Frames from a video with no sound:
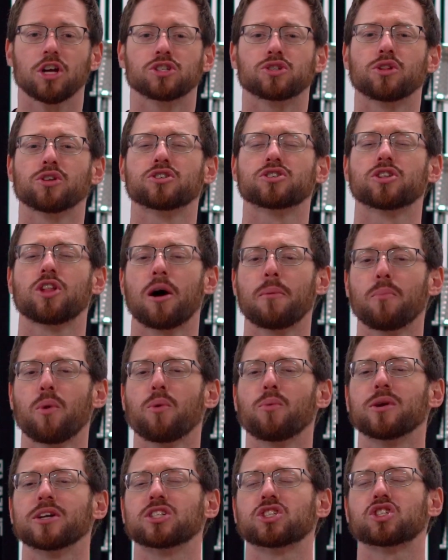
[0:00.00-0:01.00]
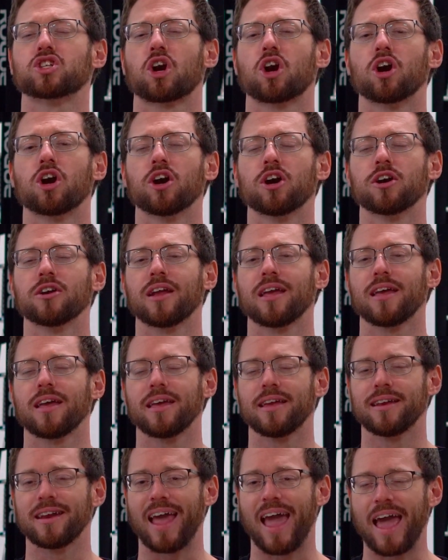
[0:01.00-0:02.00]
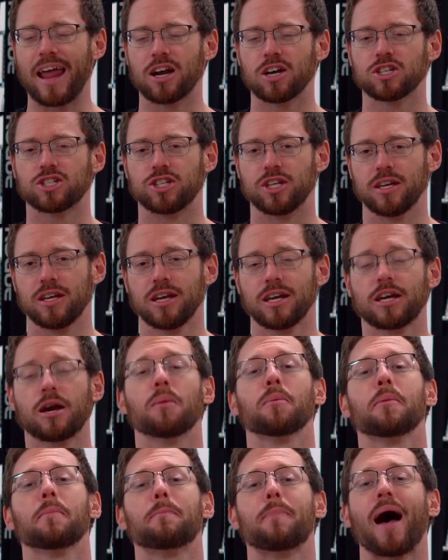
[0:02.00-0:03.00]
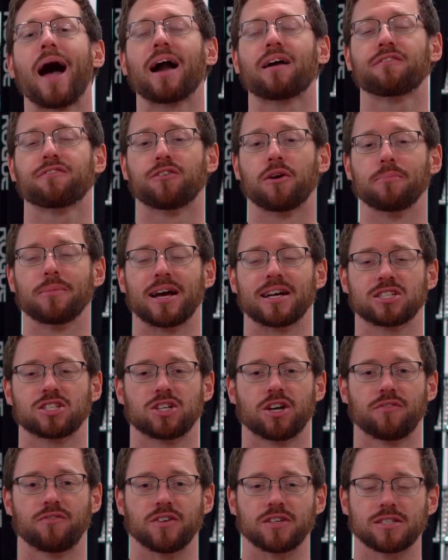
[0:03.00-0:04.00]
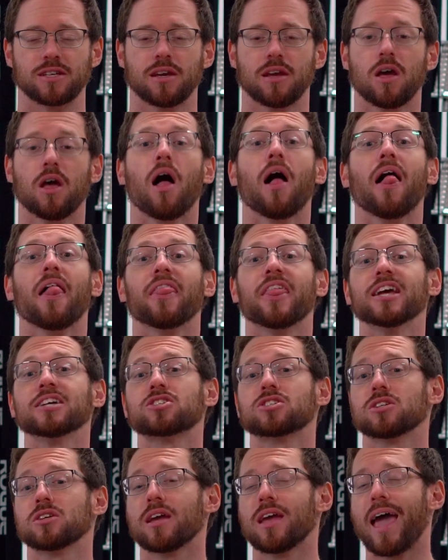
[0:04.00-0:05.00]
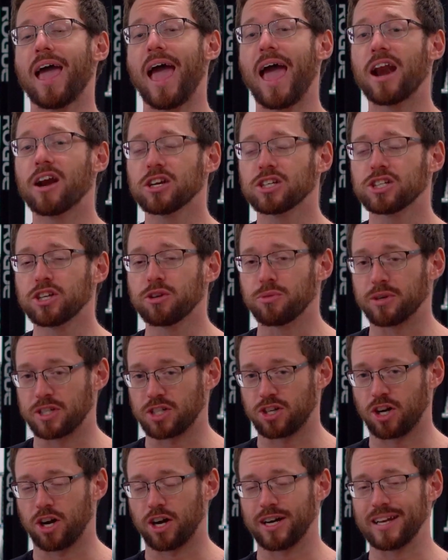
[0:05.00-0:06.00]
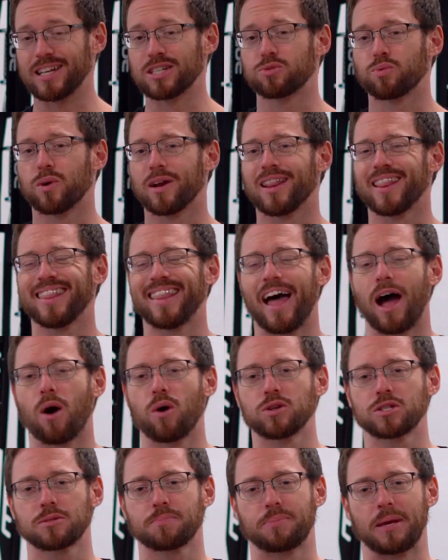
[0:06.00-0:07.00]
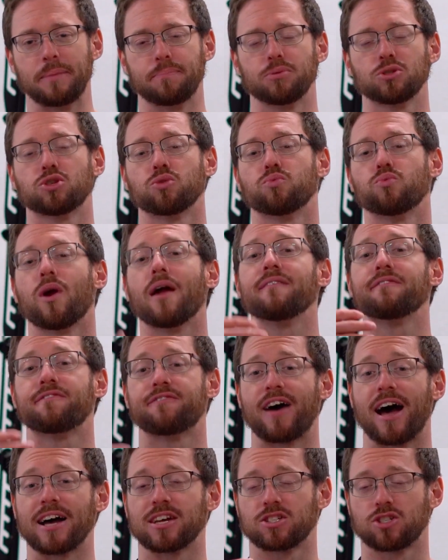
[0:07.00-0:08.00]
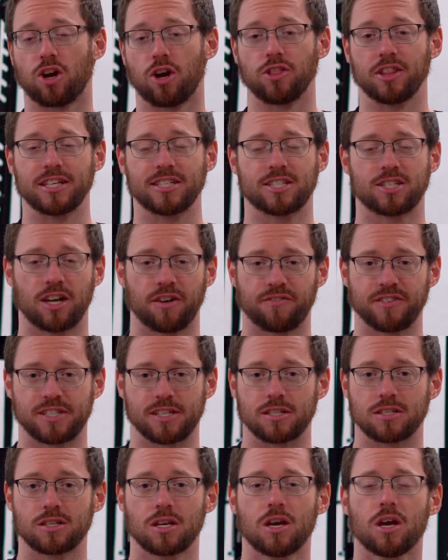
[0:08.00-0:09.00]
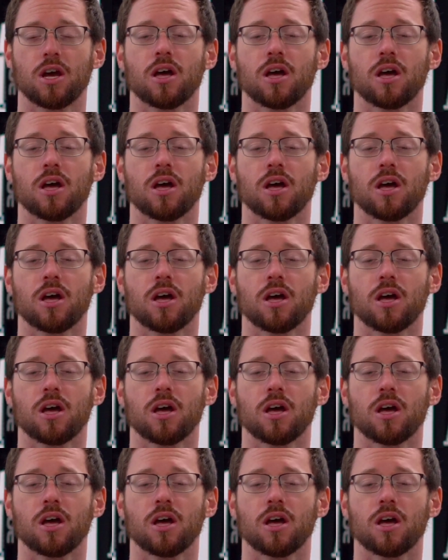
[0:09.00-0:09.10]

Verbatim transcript: So there's a lot more return in energy coming back from that surface. This energy return is what allows people to run fast on these surfaces.